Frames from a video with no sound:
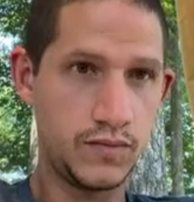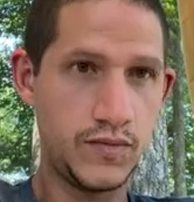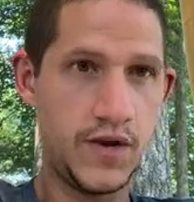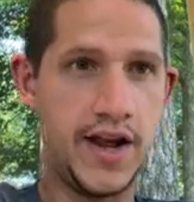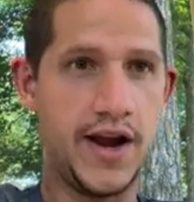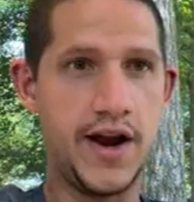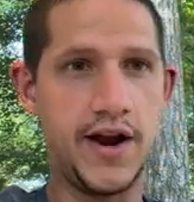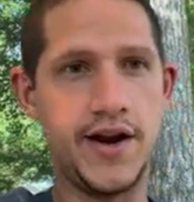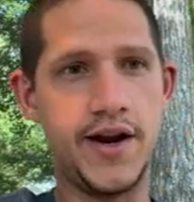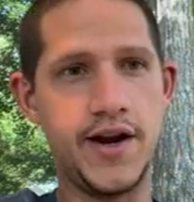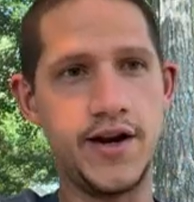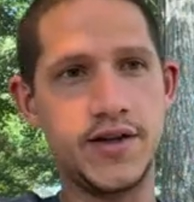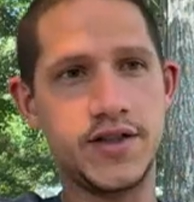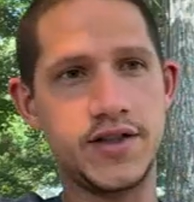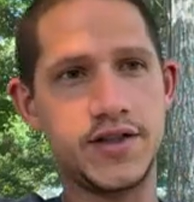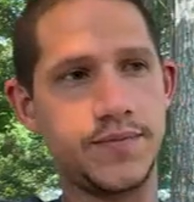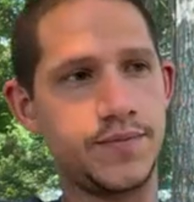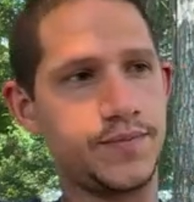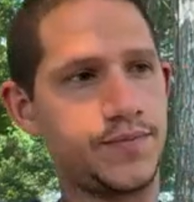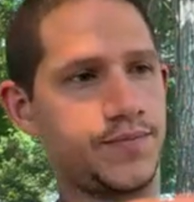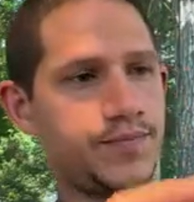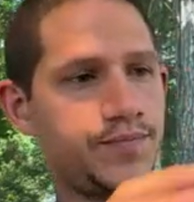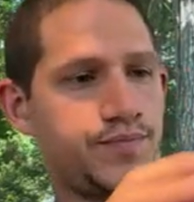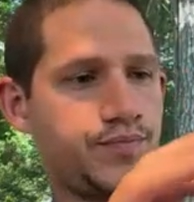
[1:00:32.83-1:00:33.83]
Here, here's
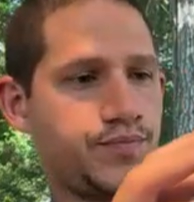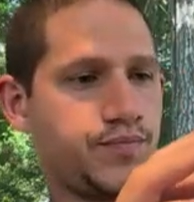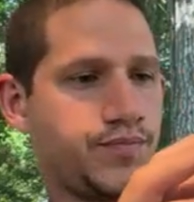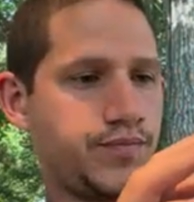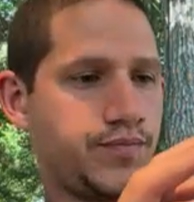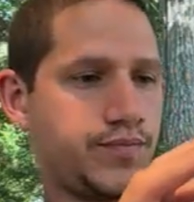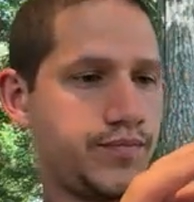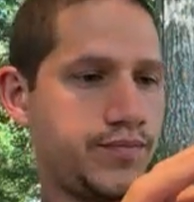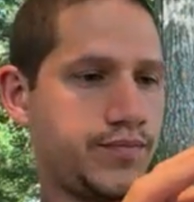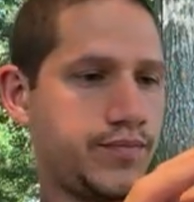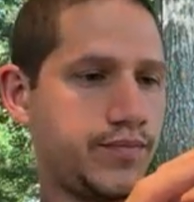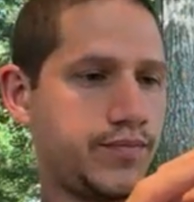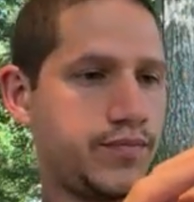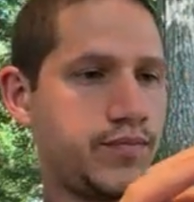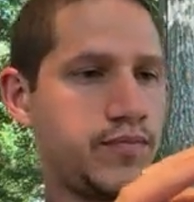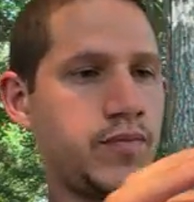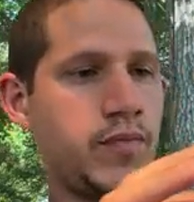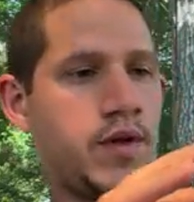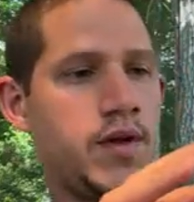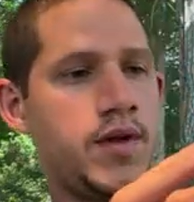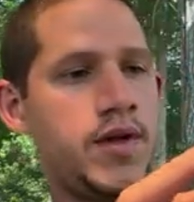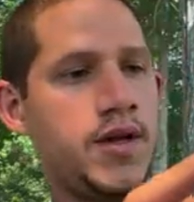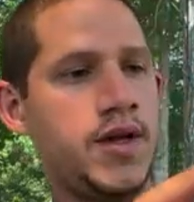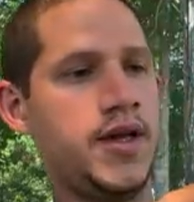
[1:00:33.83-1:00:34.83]

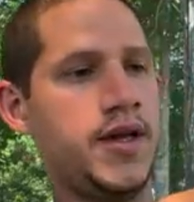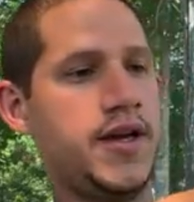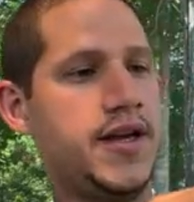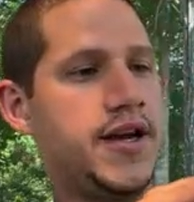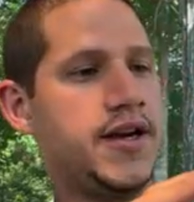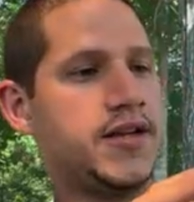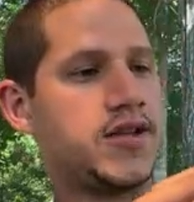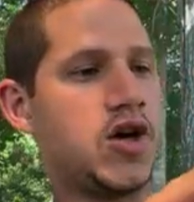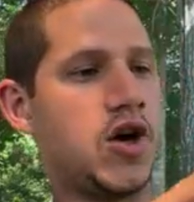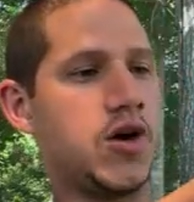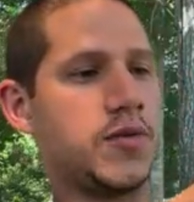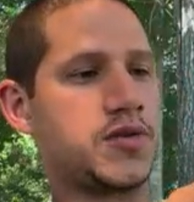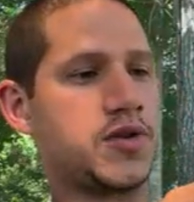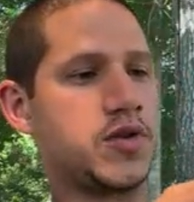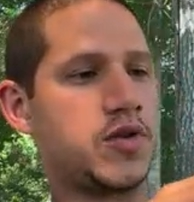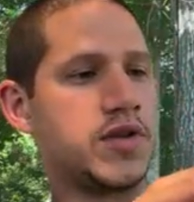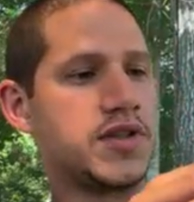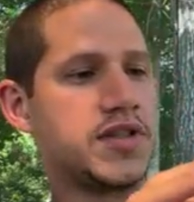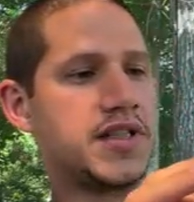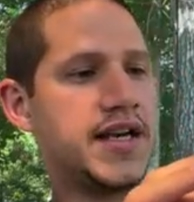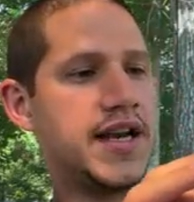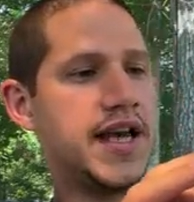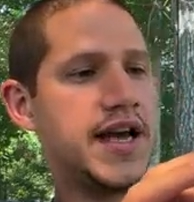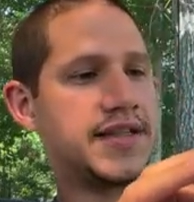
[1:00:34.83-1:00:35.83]
here's
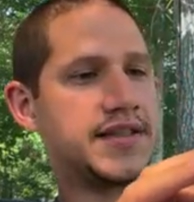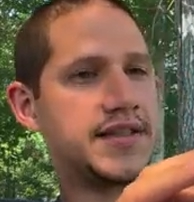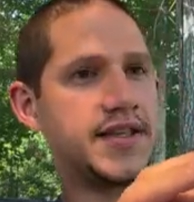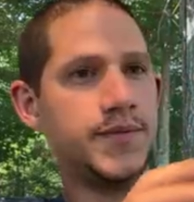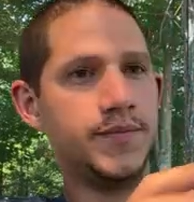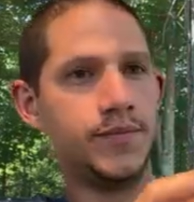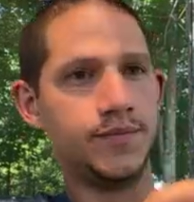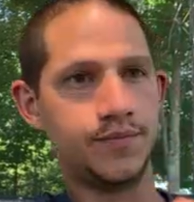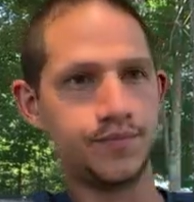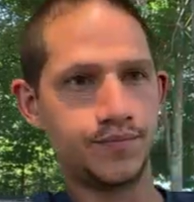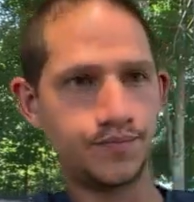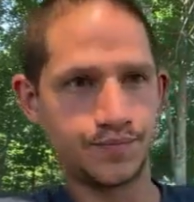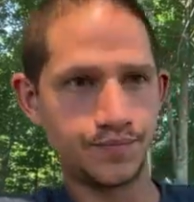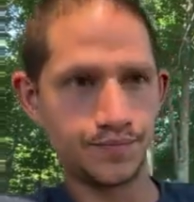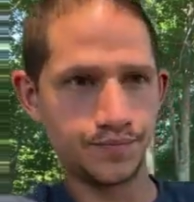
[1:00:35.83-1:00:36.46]
homeschools connected.